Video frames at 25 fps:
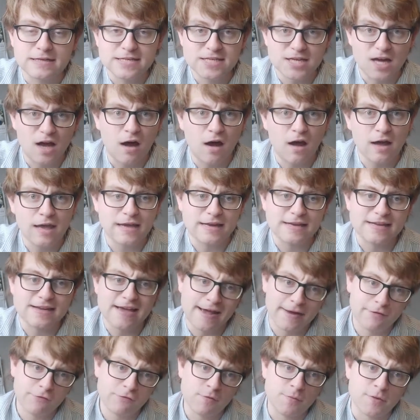target
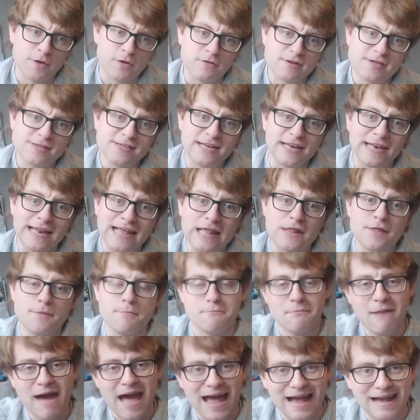attribute to link
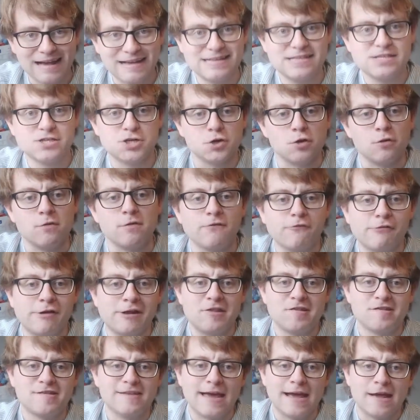them back to the
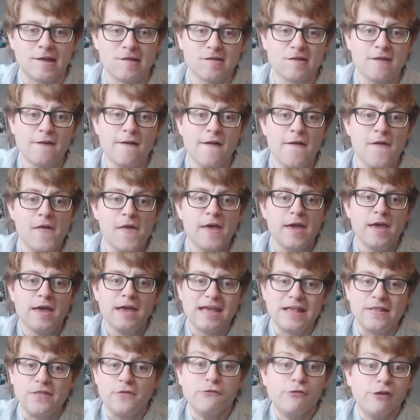French text.
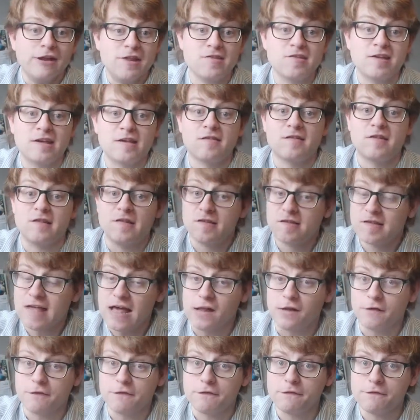In the French text
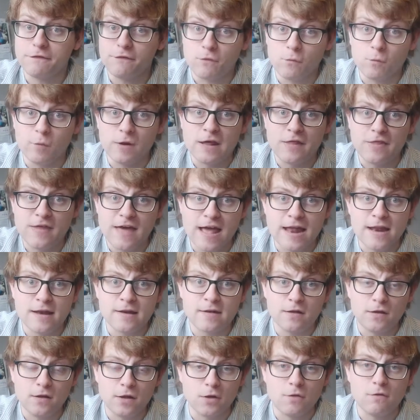itself, we're
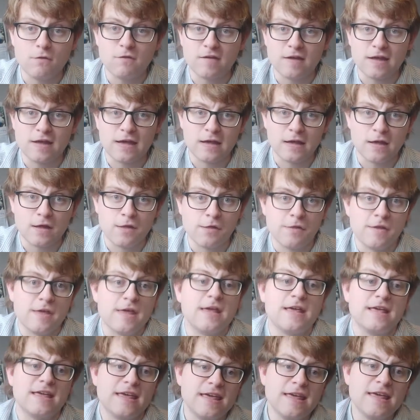then using
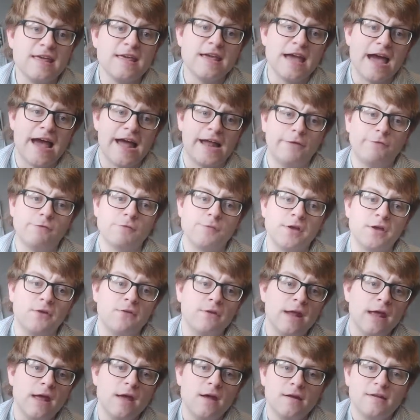the key
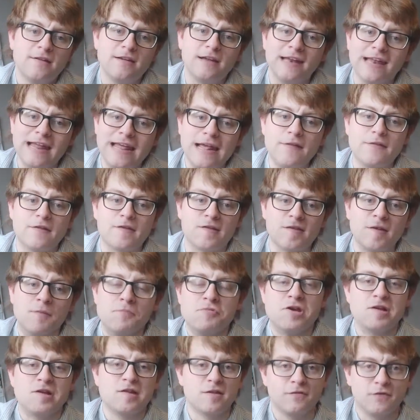attribute to link the
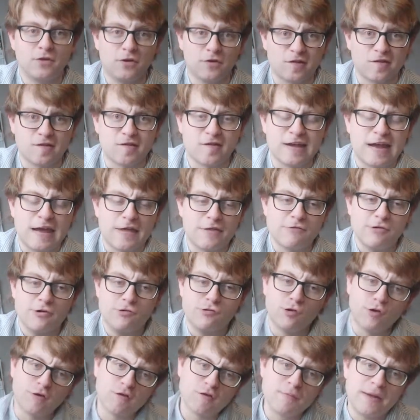subjects of glosses together
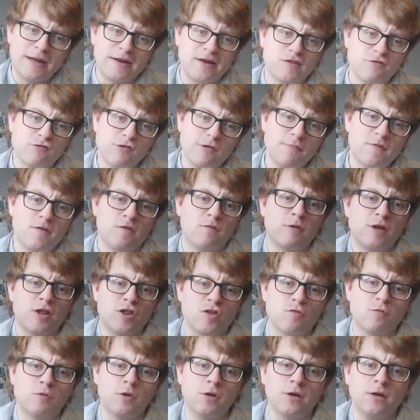across manuscripts,
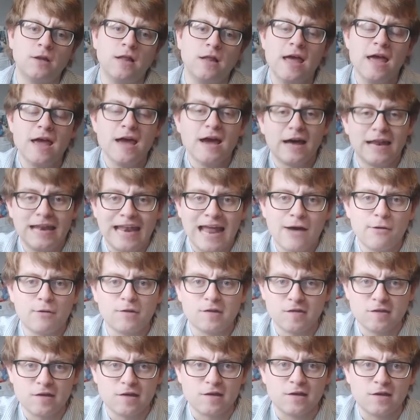which will allow
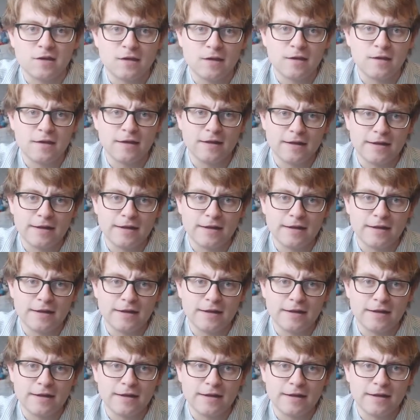us to